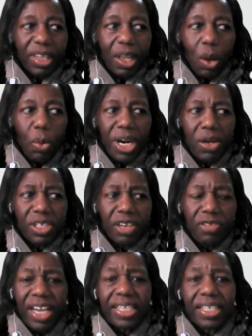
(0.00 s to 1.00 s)
when I was
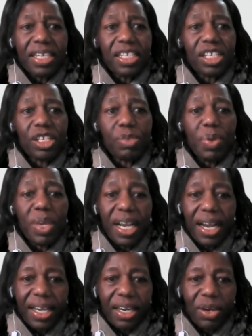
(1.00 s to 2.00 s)
invited as a speaker
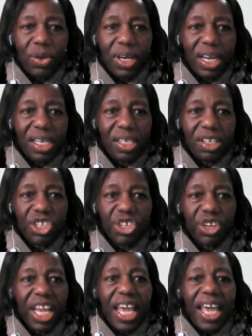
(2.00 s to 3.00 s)
in an organization.